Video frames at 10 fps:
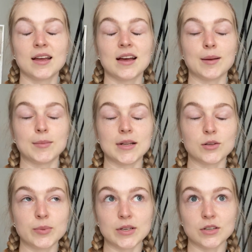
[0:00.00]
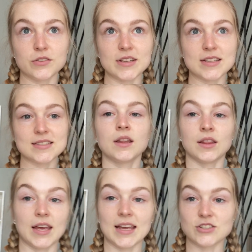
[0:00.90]
I'm a little bit nervous. The
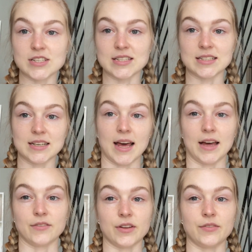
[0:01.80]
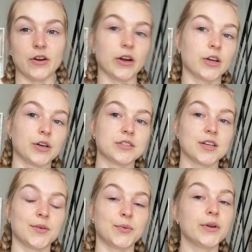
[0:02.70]
hairdresser did have a very good
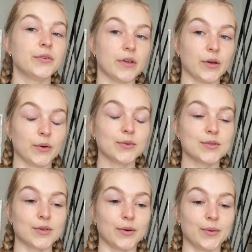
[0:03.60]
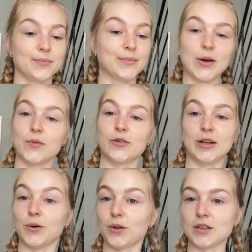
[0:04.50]
review, so
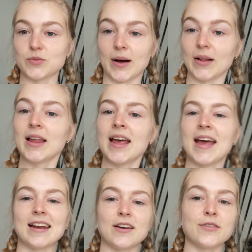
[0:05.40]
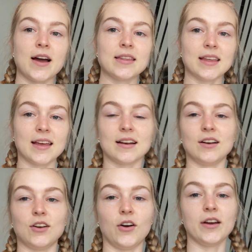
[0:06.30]
hopefully all is well. And I find that
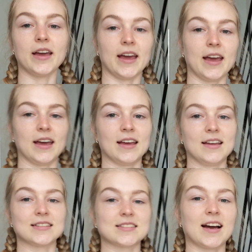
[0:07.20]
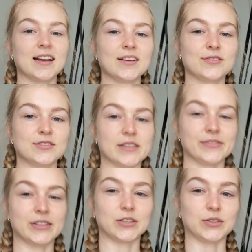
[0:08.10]
long hair, it's kind of
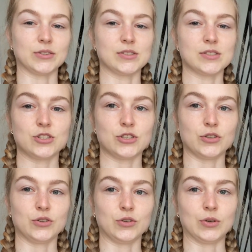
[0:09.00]
difficult to